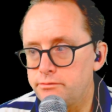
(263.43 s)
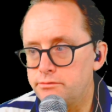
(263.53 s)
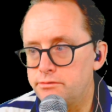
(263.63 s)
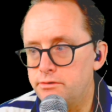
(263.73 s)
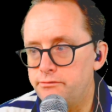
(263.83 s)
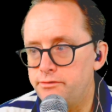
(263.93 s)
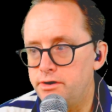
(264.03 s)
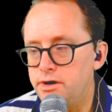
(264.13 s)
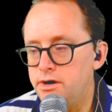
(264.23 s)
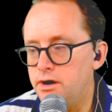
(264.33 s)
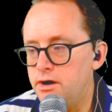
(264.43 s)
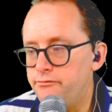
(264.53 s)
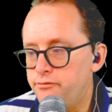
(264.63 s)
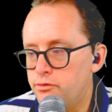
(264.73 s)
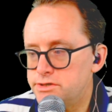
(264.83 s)
they're very
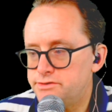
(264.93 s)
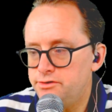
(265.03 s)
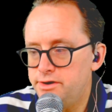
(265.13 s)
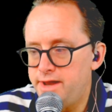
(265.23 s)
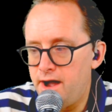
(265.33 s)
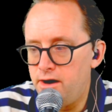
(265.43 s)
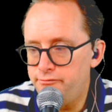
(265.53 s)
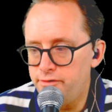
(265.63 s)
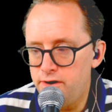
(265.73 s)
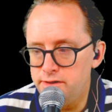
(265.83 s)
forceful and alpha,